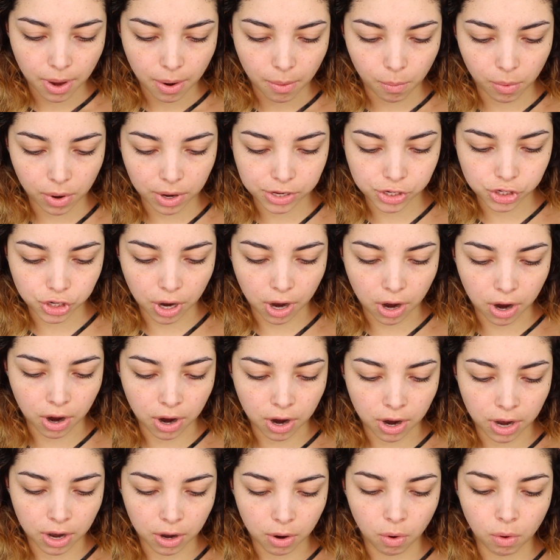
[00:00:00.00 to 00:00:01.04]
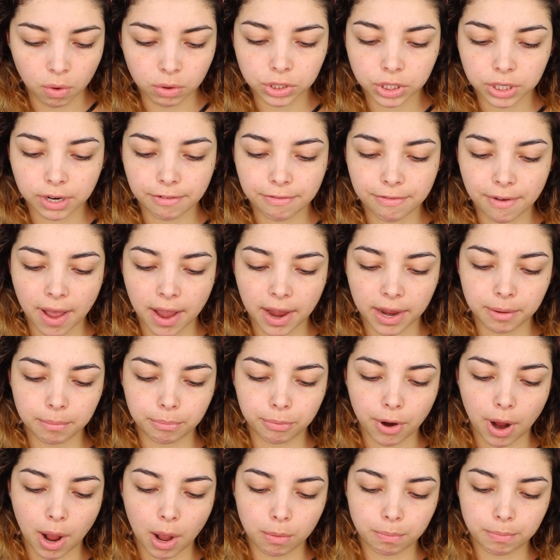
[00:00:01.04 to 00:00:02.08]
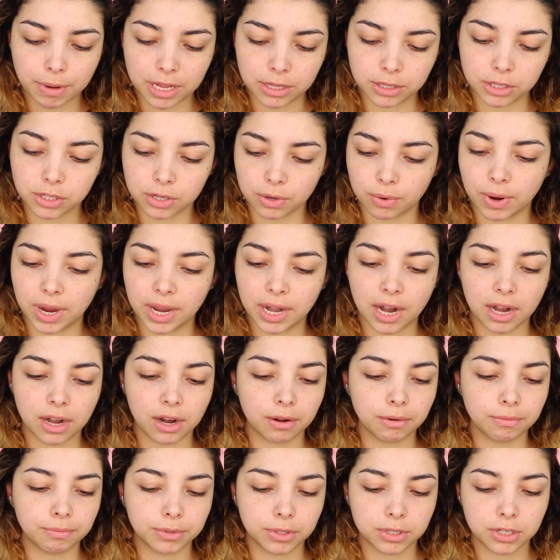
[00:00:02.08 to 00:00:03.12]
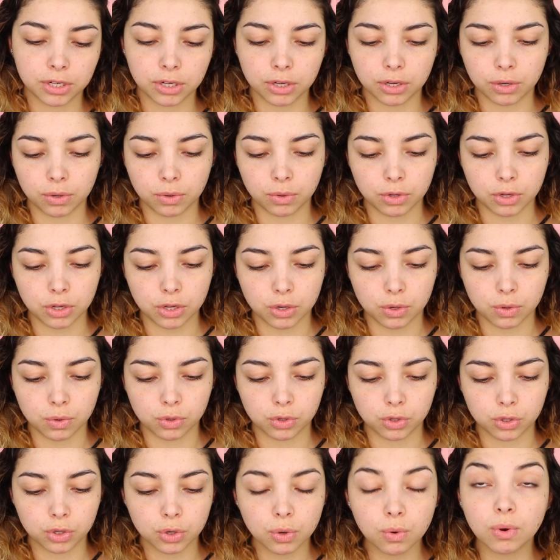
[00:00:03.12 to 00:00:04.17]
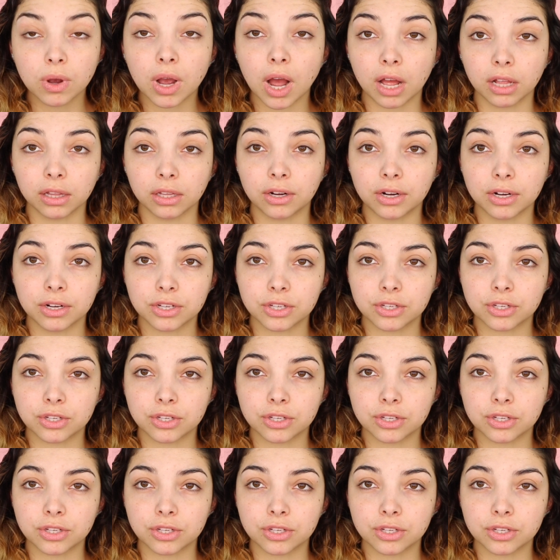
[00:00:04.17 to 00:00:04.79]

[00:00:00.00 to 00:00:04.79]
which are ultra fine brow pencil, and I love to use two colors.